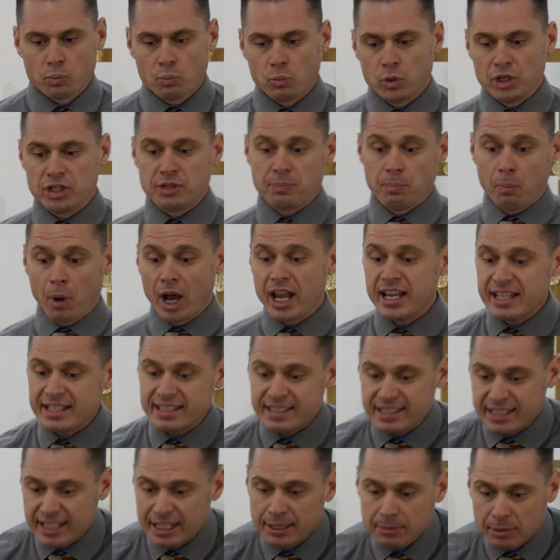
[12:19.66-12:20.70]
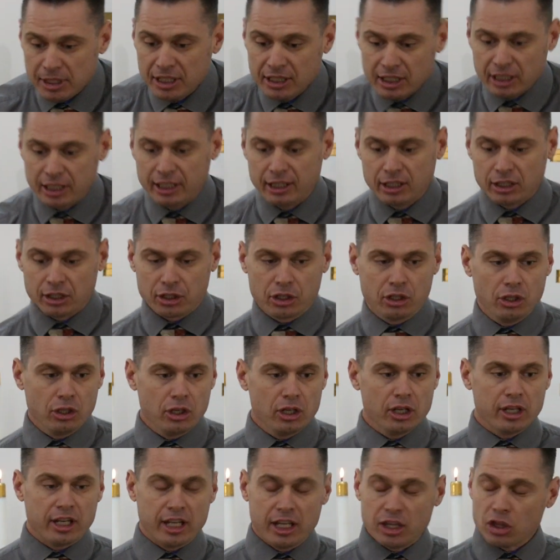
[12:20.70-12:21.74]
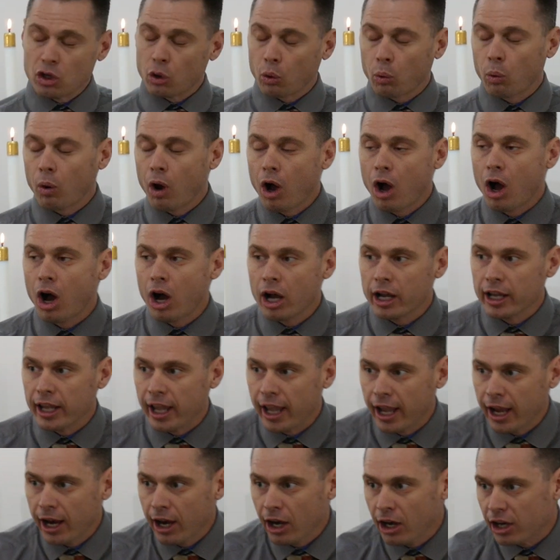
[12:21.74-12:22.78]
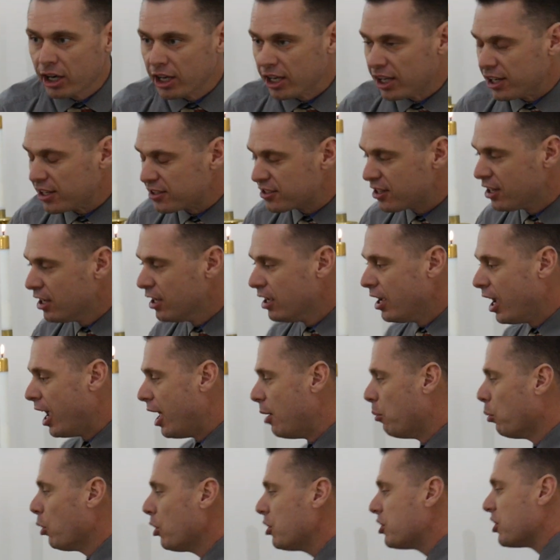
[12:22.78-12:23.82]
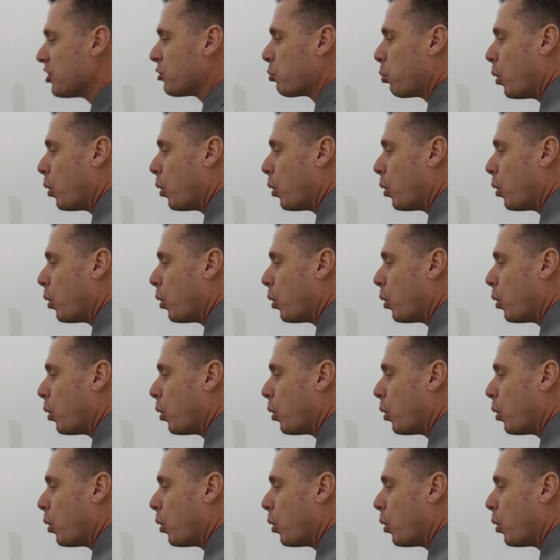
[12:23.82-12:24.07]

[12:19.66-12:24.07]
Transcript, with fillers: which might seemingly look good in the wrong areas, and we're just